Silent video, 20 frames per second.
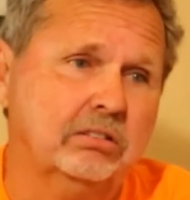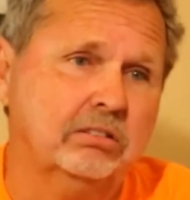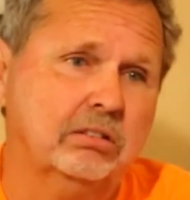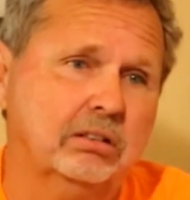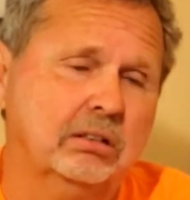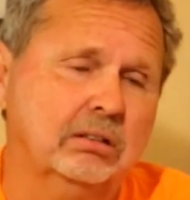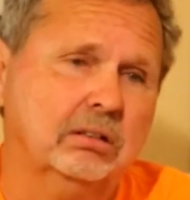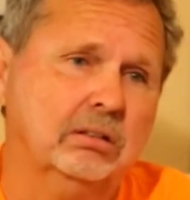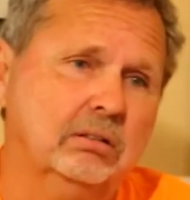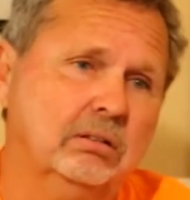
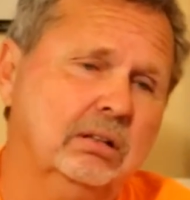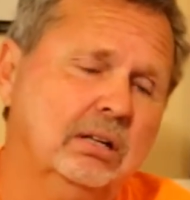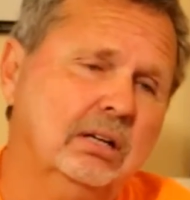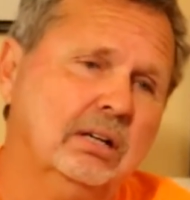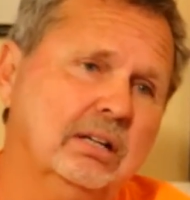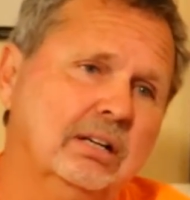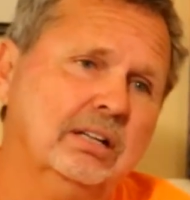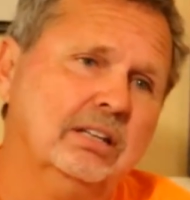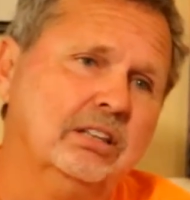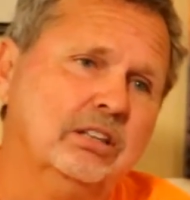So
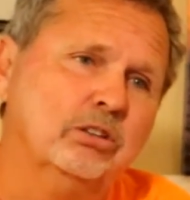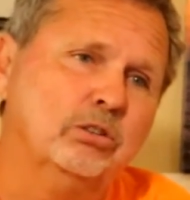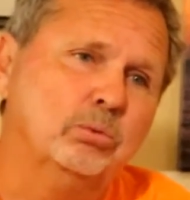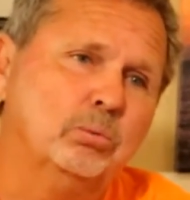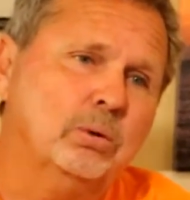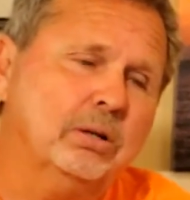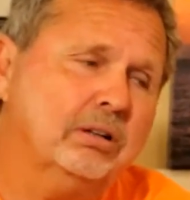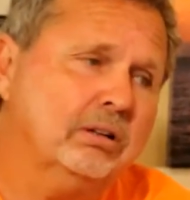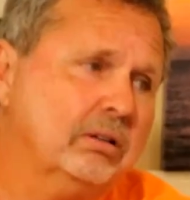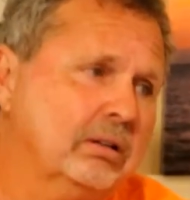this
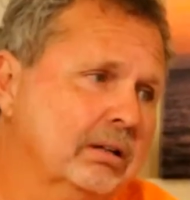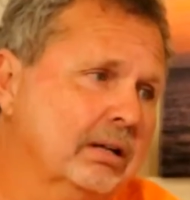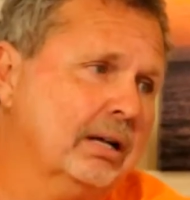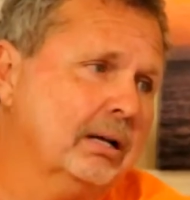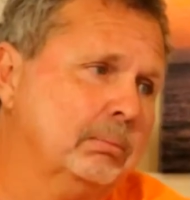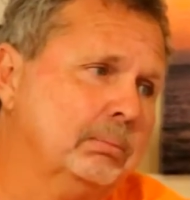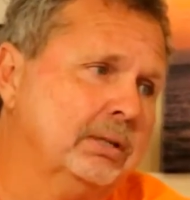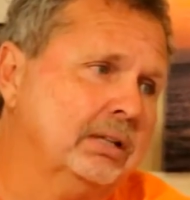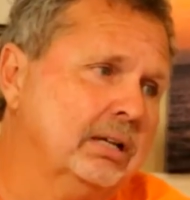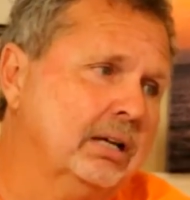winter,
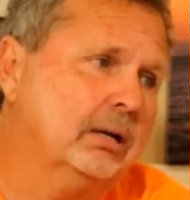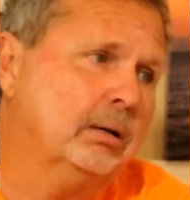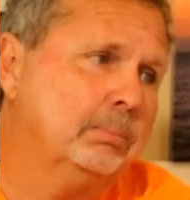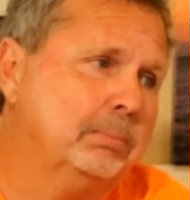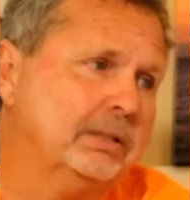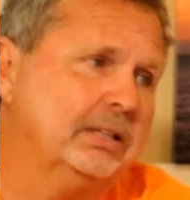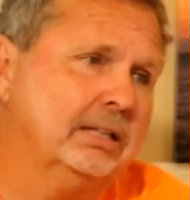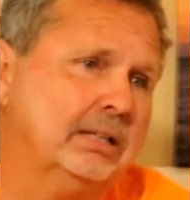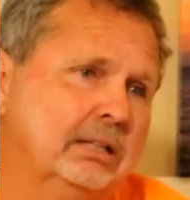I've been helping